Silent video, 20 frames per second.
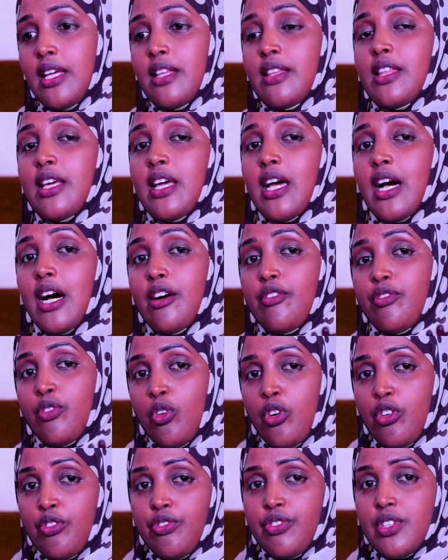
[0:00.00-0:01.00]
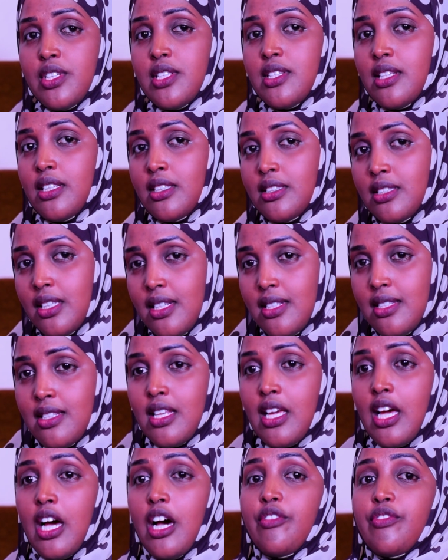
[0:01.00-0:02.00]
They have conference centers,
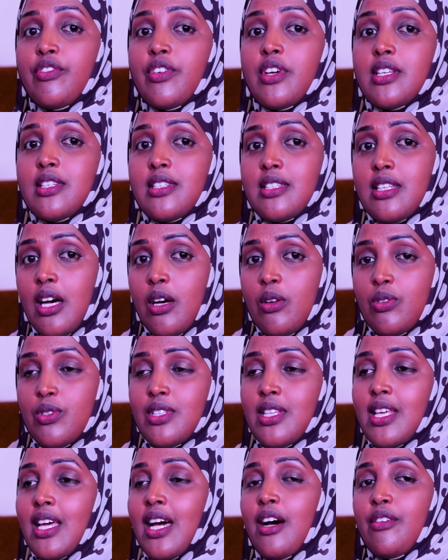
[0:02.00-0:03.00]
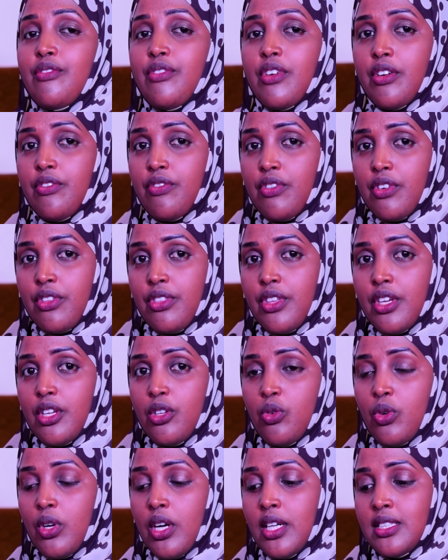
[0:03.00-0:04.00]
they have guest house, they have everything.
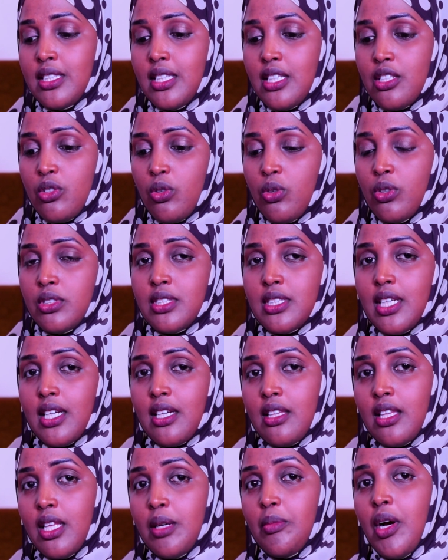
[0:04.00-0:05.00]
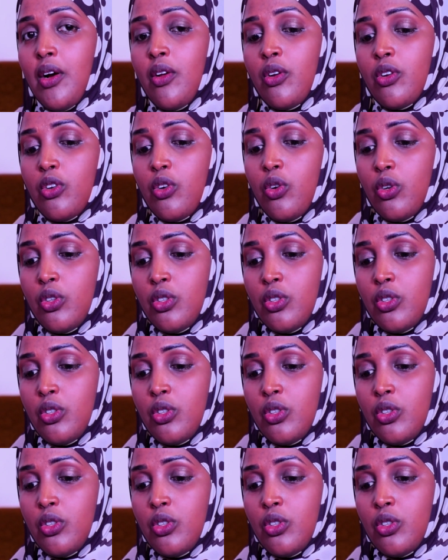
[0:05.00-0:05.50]
You can just contact them. I'm